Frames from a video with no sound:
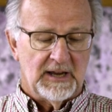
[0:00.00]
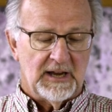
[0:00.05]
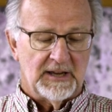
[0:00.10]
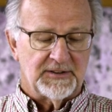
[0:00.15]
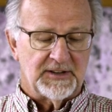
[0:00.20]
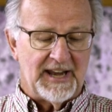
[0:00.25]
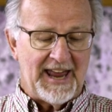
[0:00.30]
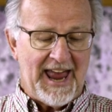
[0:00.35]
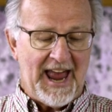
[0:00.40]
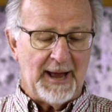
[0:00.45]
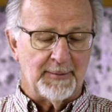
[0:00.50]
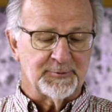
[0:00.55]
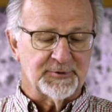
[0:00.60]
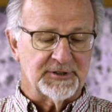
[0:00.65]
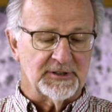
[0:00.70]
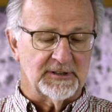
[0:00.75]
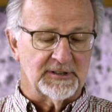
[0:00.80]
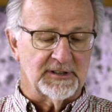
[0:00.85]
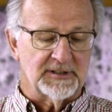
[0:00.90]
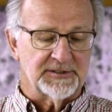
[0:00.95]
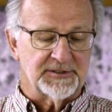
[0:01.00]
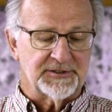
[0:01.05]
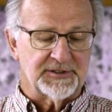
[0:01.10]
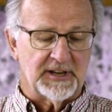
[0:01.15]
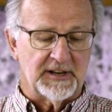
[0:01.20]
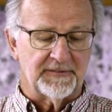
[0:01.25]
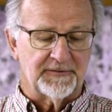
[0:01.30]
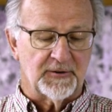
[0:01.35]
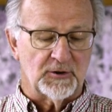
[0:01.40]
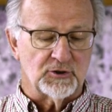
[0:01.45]
Then Absalom
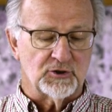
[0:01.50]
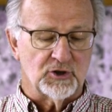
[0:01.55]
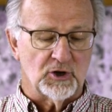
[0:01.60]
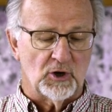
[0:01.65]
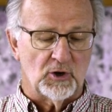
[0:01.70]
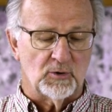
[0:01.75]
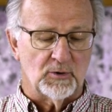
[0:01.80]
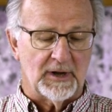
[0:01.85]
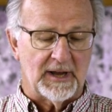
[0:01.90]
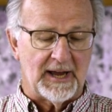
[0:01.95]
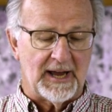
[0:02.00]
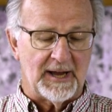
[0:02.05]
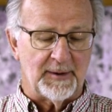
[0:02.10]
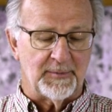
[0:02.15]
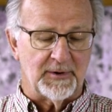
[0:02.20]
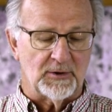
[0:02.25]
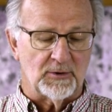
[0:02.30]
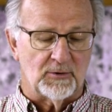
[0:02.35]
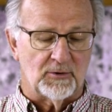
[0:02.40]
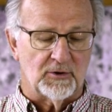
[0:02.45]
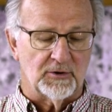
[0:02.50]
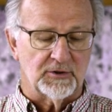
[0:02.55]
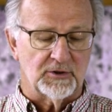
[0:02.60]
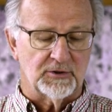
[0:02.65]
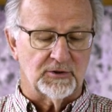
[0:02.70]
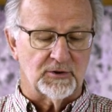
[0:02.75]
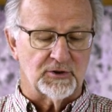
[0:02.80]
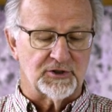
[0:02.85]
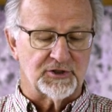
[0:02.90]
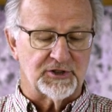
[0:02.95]
sent for Joab in
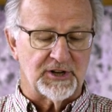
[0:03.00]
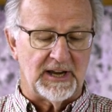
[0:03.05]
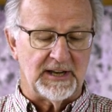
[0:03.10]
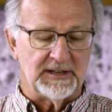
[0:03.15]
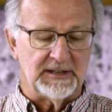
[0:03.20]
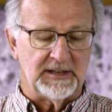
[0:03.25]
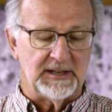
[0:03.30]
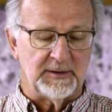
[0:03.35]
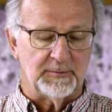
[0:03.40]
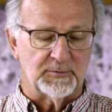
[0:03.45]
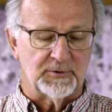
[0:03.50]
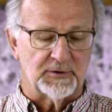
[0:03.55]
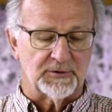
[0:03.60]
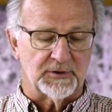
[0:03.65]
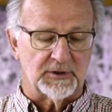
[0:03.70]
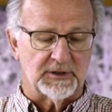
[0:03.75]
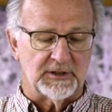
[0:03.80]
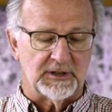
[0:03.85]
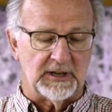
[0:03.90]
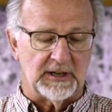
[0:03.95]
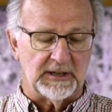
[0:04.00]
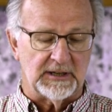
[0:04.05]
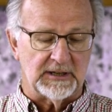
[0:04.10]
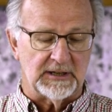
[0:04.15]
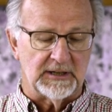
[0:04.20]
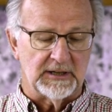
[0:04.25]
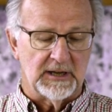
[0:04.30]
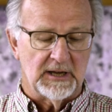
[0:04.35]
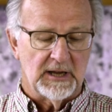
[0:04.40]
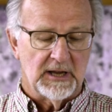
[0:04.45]
order to send him to the
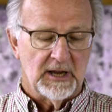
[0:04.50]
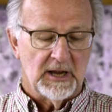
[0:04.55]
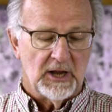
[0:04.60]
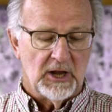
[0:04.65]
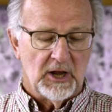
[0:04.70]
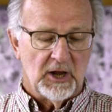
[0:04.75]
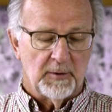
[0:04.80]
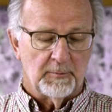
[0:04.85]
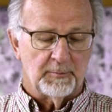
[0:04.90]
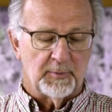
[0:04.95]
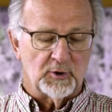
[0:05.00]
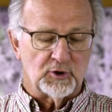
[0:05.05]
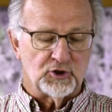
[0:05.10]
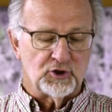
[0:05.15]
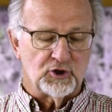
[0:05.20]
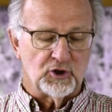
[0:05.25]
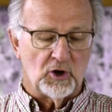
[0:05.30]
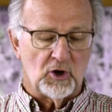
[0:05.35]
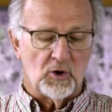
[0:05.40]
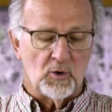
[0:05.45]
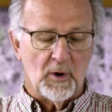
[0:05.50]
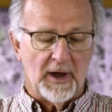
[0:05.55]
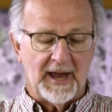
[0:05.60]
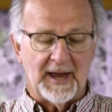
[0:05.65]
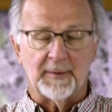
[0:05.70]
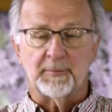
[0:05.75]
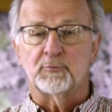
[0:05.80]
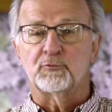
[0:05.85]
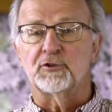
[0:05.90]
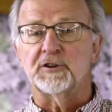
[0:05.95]
king. But
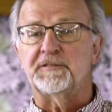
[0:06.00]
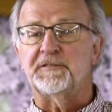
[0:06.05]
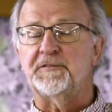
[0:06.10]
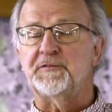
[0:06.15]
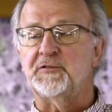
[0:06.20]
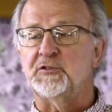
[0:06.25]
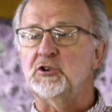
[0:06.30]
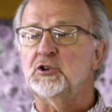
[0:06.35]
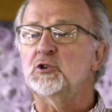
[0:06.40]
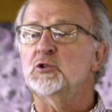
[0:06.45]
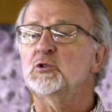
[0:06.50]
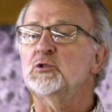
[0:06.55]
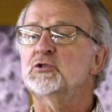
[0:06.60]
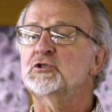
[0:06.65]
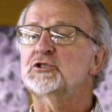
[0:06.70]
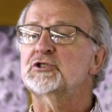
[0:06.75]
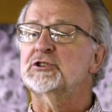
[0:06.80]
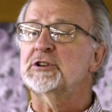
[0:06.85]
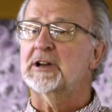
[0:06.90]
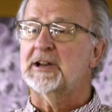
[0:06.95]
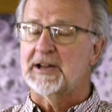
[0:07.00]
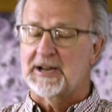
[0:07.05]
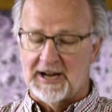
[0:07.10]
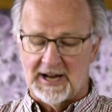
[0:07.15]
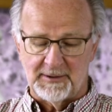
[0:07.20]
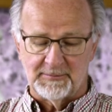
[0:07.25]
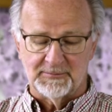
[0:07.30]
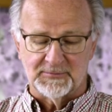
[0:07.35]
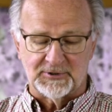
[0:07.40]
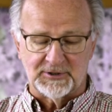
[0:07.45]
Joab refused to
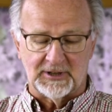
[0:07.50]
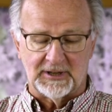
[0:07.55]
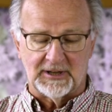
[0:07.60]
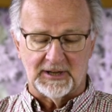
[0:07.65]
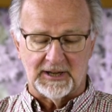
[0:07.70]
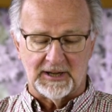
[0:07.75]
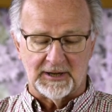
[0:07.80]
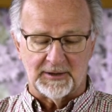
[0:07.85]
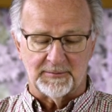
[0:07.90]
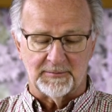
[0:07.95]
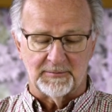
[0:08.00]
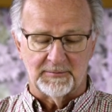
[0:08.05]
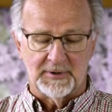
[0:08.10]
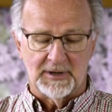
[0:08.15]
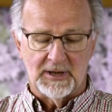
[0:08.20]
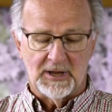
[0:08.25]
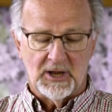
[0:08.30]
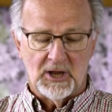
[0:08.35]
come to him.